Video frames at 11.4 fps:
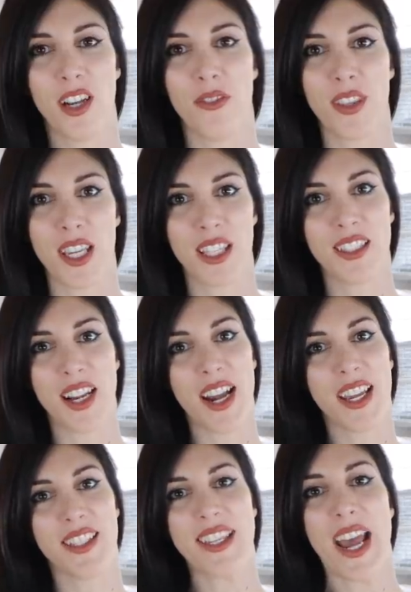of the
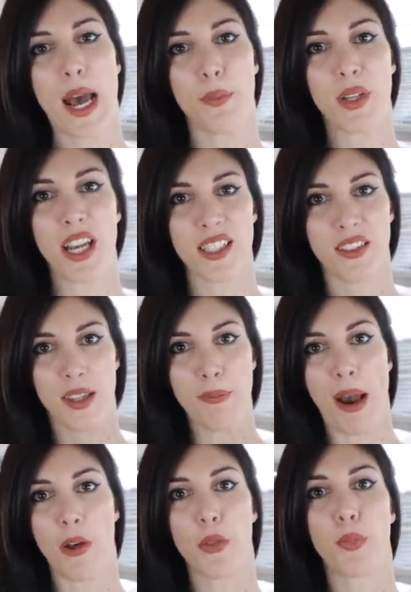diet tab guzzling
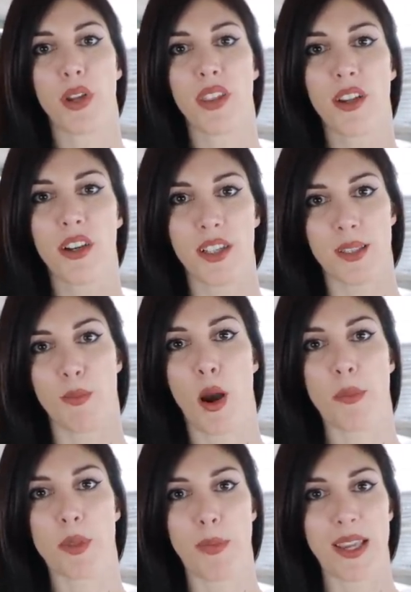mouth breather in his
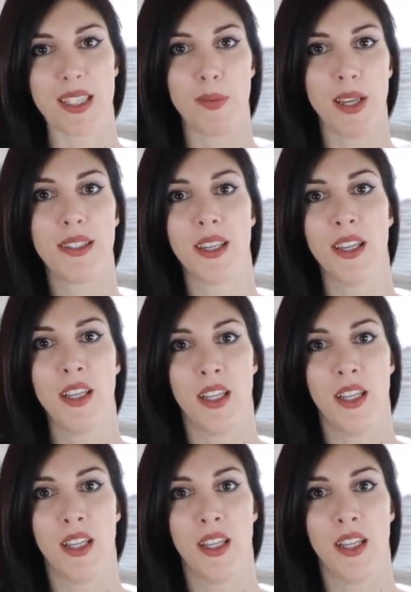mom's basement,